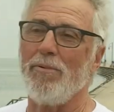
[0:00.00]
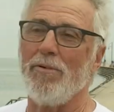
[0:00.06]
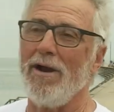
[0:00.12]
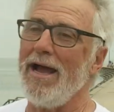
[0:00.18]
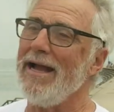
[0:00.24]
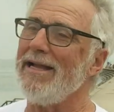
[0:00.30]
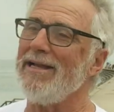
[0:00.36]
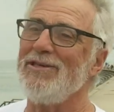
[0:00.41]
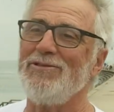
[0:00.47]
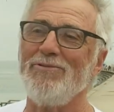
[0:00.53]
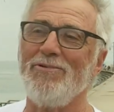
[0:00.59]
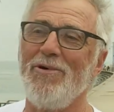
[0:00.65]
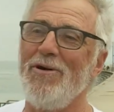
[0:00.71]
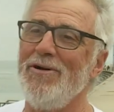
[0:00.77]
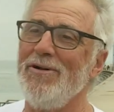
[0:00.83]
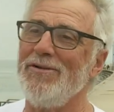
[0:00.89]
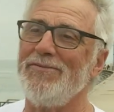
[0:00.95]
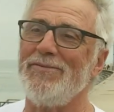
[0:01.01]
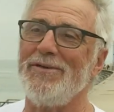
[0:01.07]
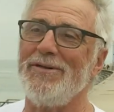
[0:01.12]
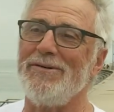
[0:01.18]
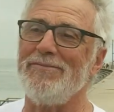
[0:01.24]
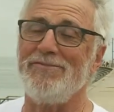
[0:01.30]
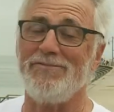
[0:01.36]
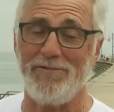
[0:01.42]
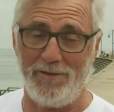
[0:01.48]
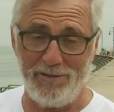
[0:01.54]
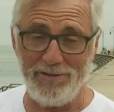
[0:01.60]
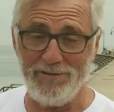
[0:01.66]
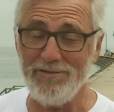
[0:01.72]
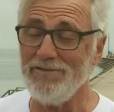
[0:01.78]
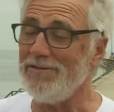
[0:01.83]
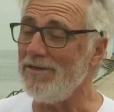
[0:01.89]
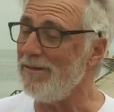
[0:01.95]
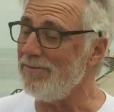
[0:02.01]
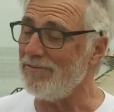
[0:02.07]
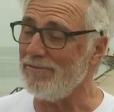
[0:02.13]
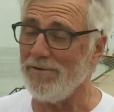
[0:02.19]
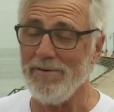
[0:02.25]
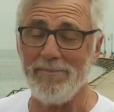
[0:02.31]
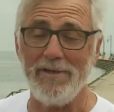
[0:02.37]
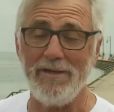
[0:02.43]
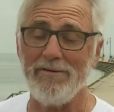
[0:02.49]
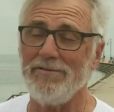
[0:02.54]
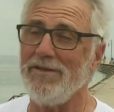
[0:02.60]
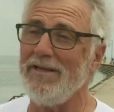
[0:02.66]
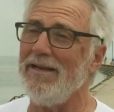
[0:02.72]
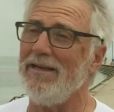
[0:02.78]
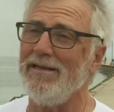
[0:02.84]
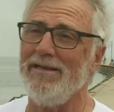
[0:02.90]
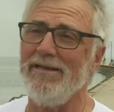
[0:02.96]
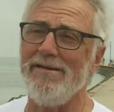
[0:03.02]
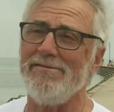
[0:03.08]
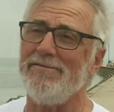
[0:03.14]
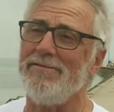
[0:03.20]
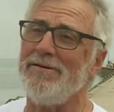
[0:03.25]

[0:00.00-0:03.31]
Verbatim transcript: brackish water for them oysters and them shrimp and everything to live.